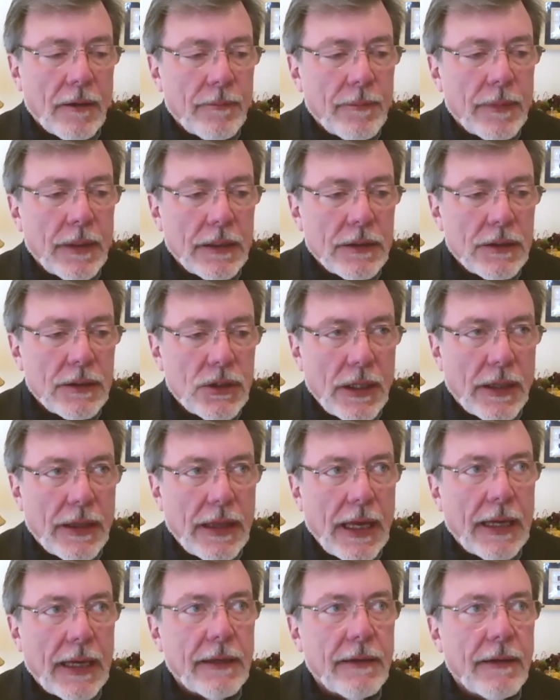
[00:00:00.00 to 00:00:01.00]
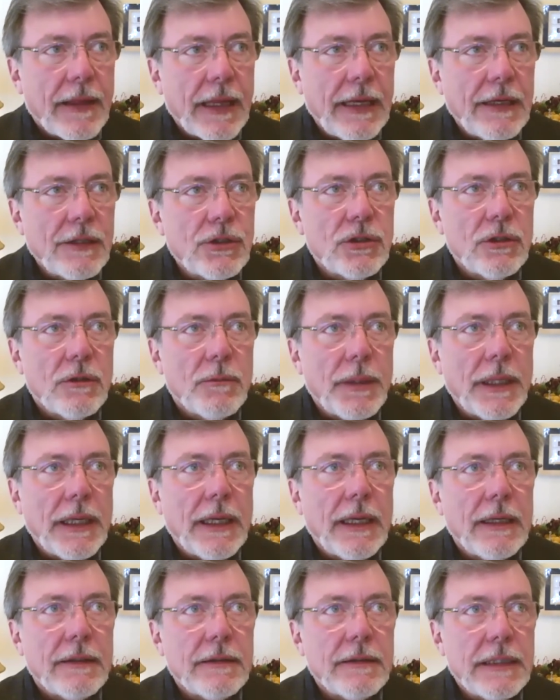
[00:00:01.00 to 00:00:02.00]
that they
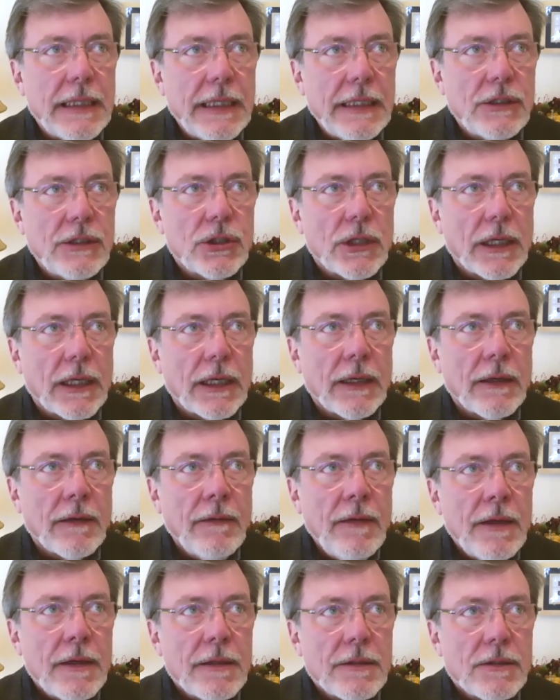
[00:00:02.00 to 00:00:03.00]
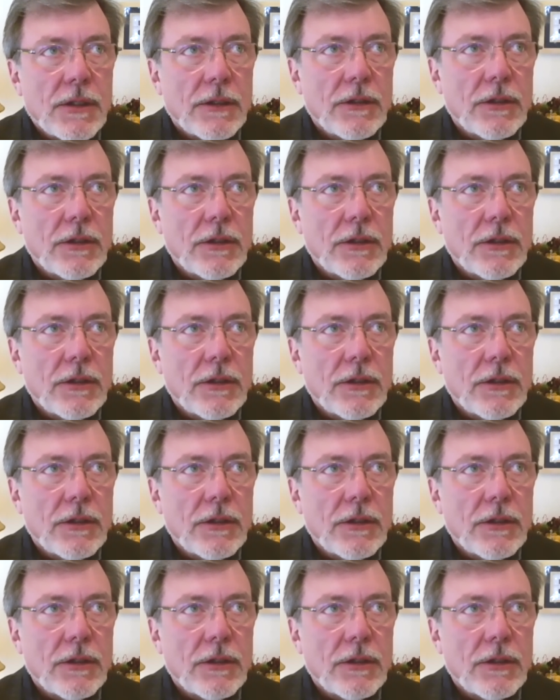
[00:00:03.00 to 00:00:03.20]
should be teaching